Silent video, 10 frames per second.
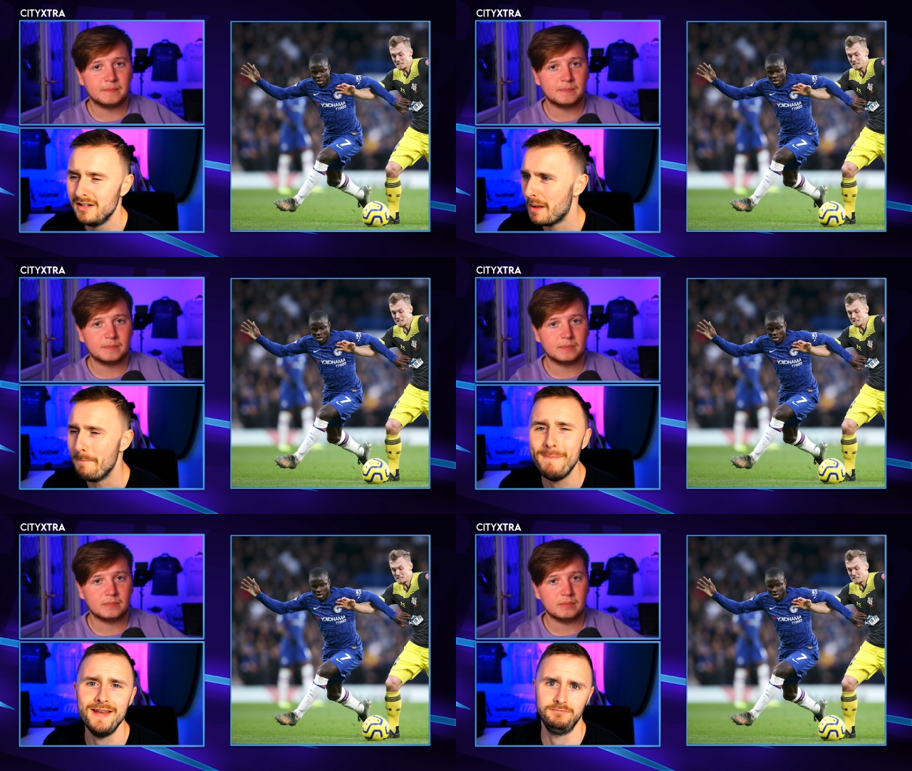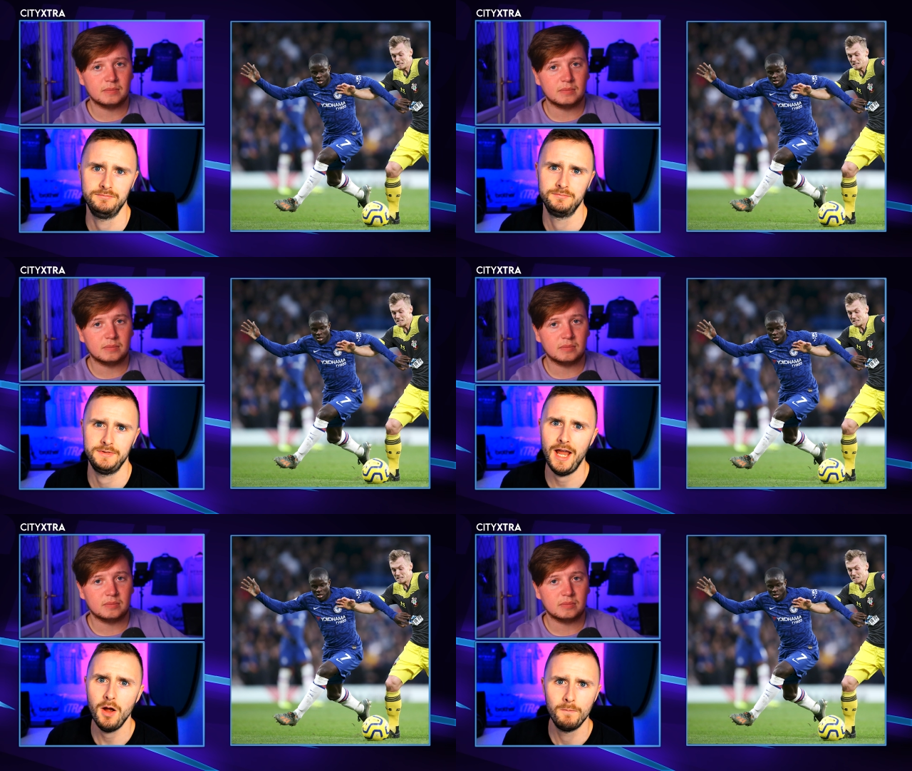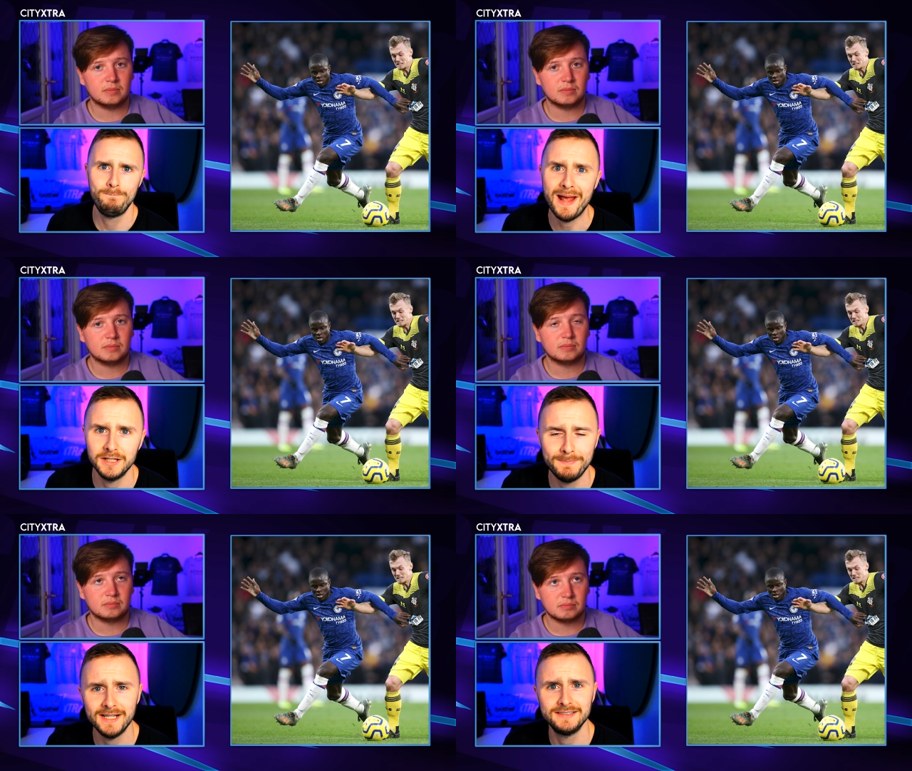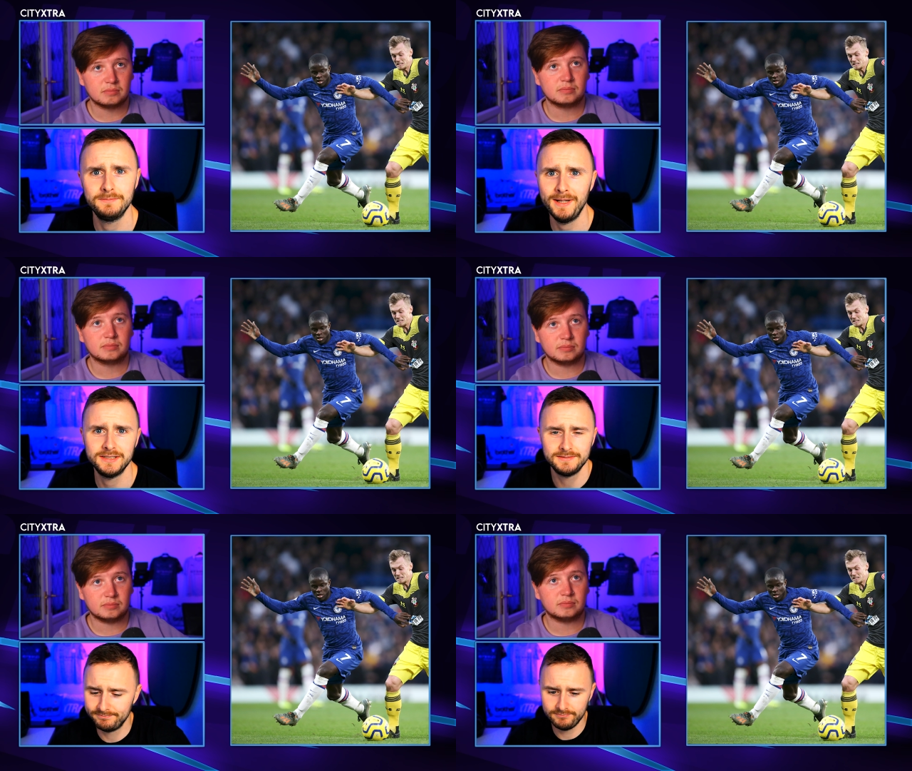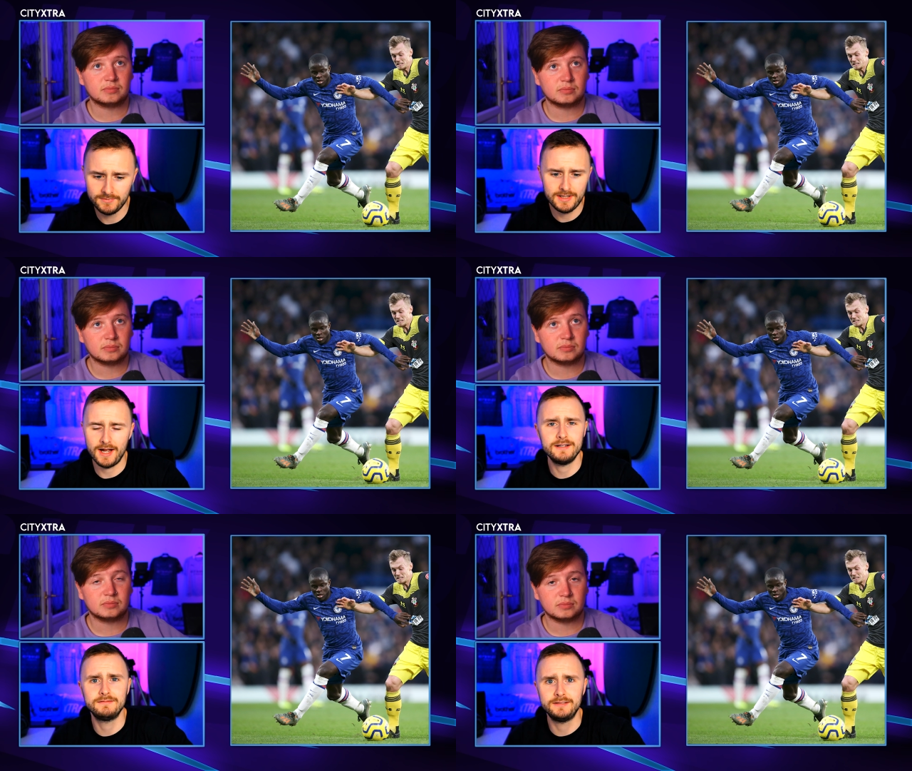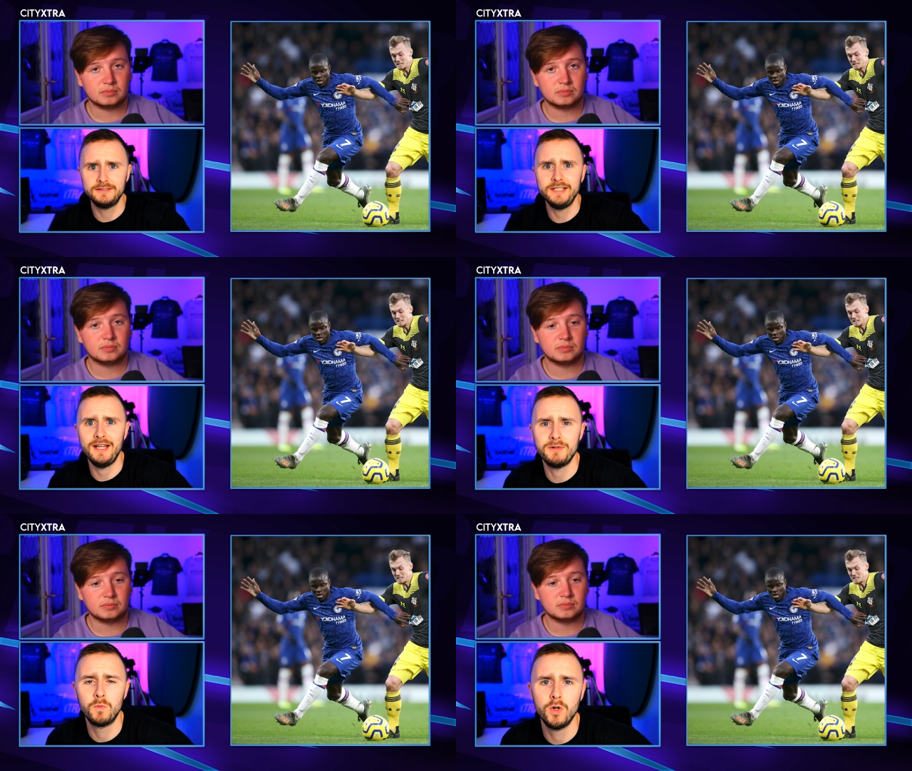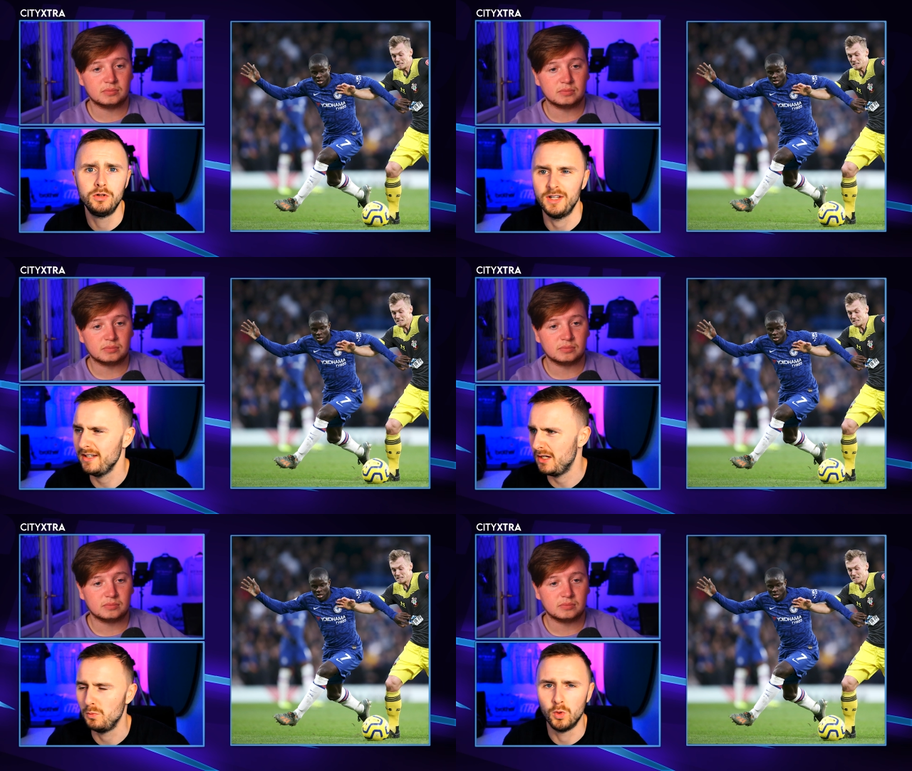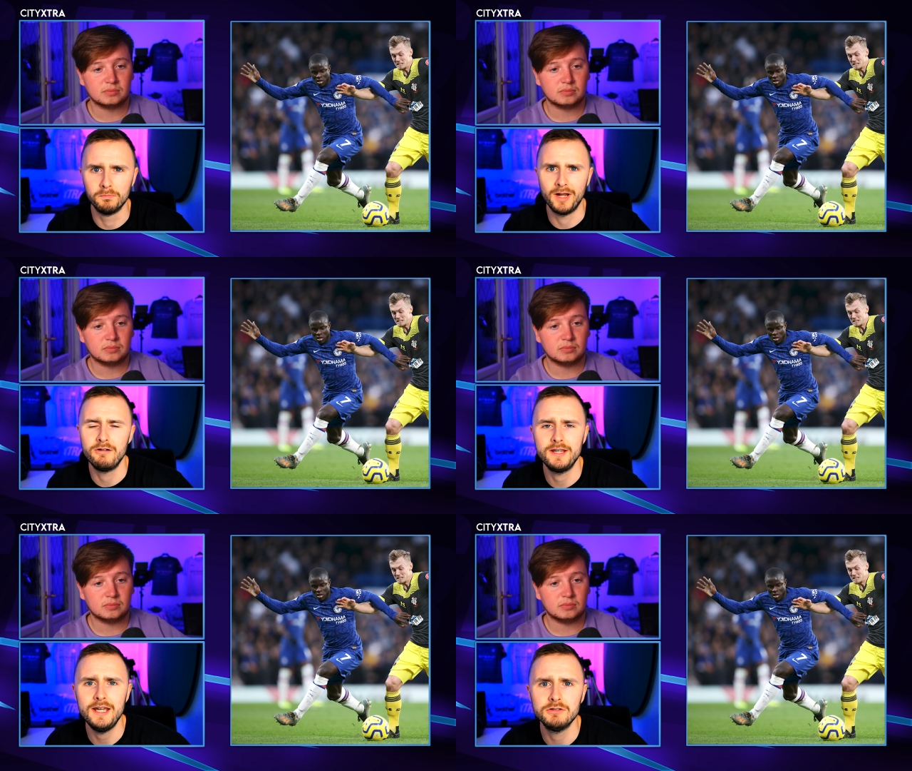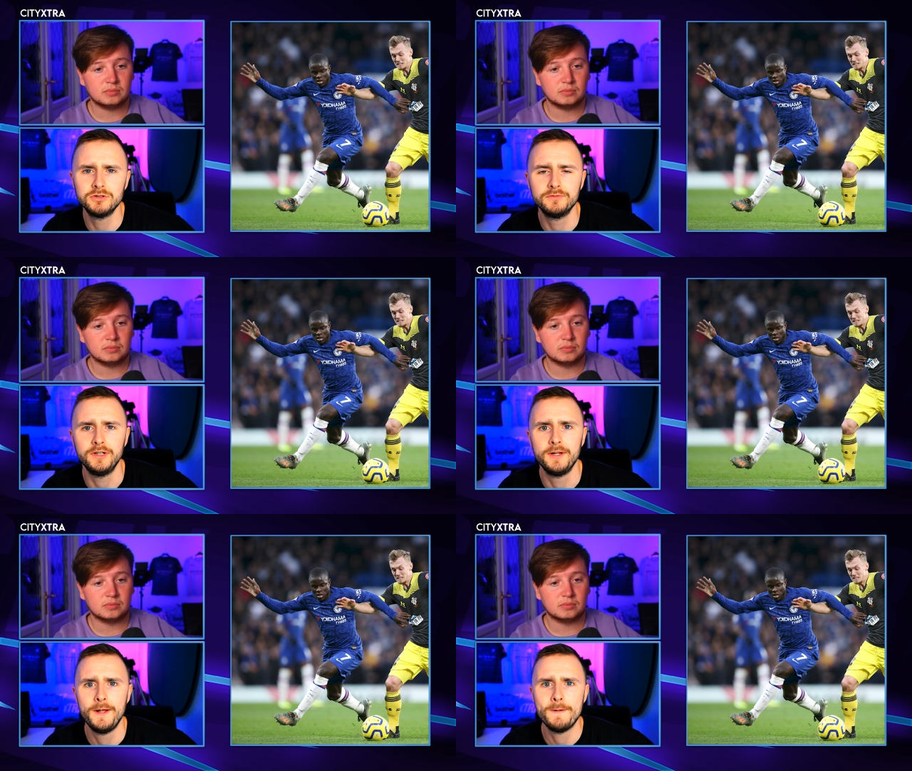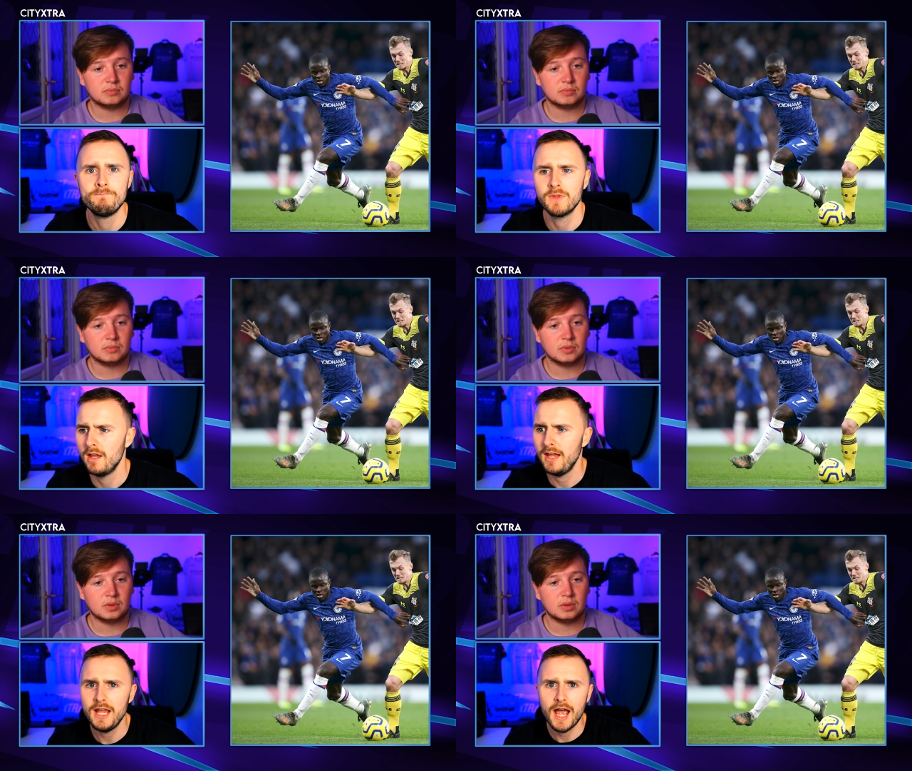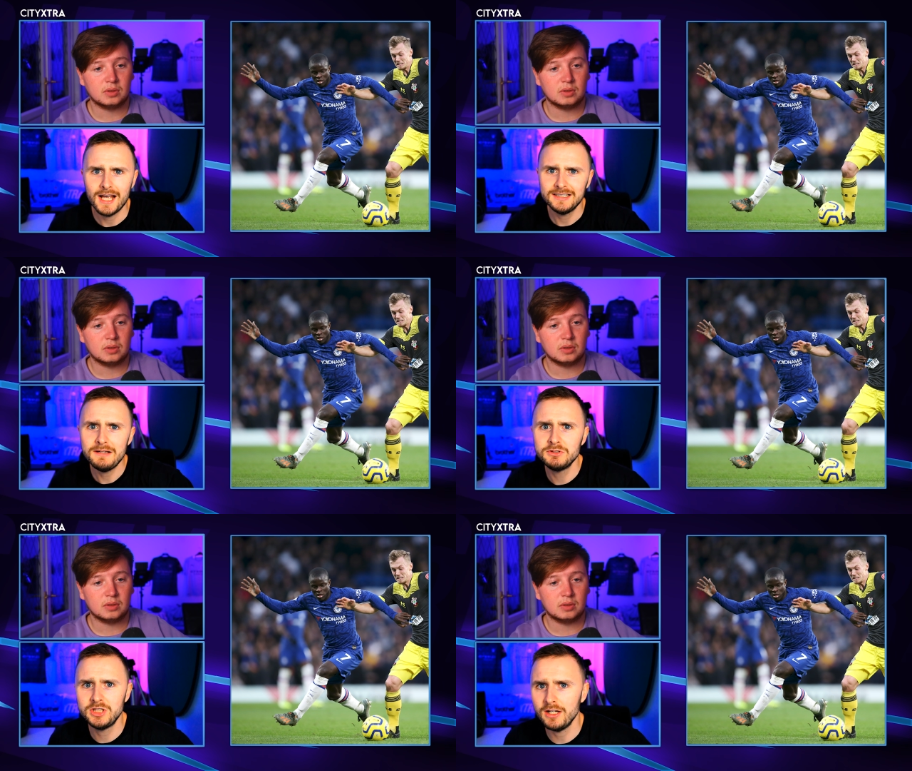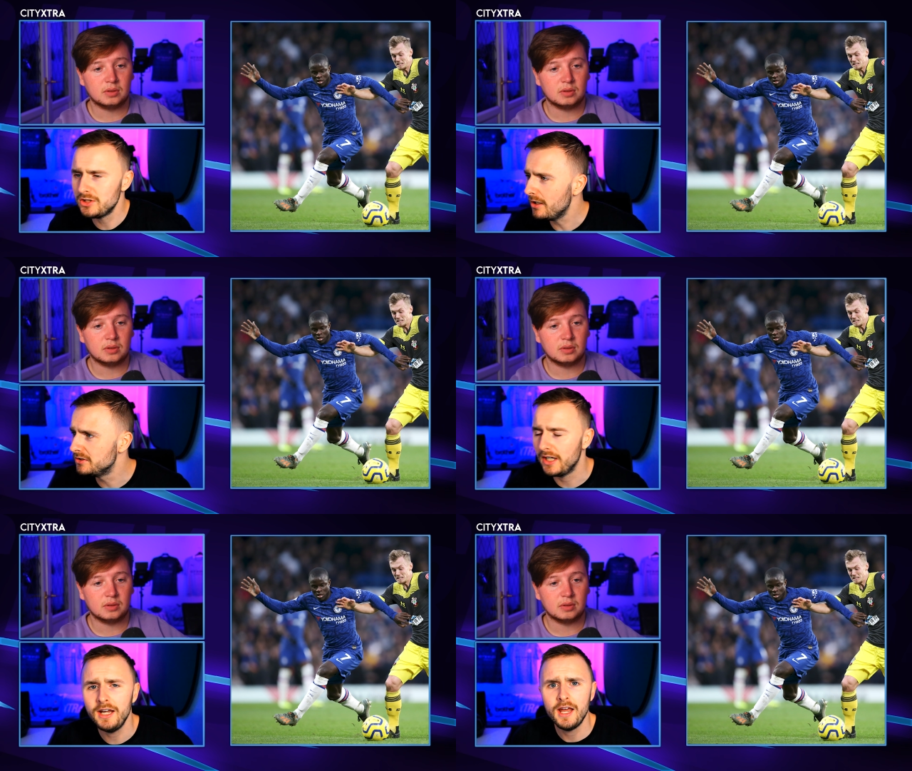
Speaker 1: mint, yeah, best, best, best like CDM in the world. I think he won Player of the Year or something. I see him Ch Chelsea.